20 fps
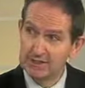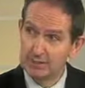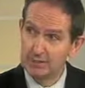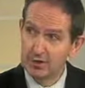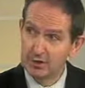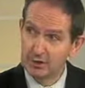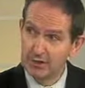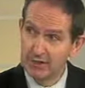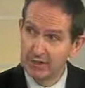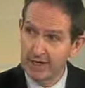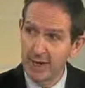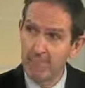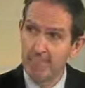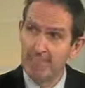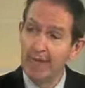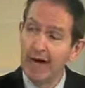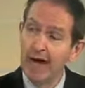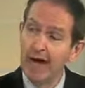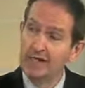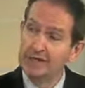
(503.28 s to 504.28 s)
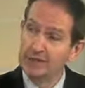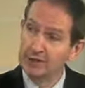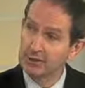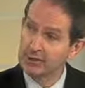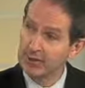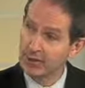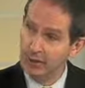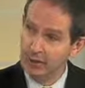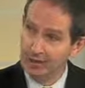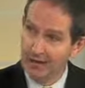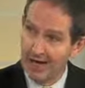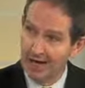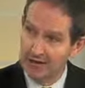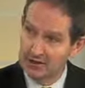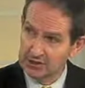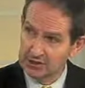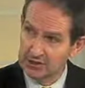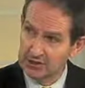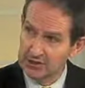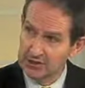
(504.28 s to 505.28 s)
million, up marginally on
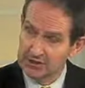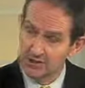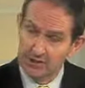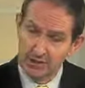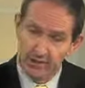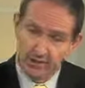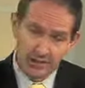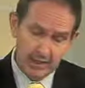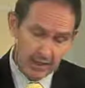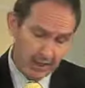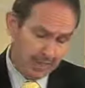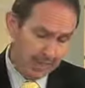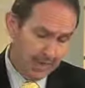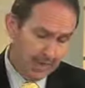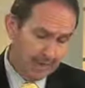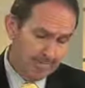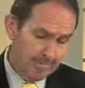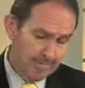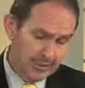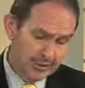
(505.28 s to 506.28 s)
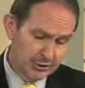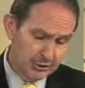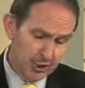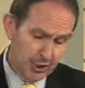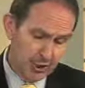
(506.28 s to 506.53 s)
last year. That's the metro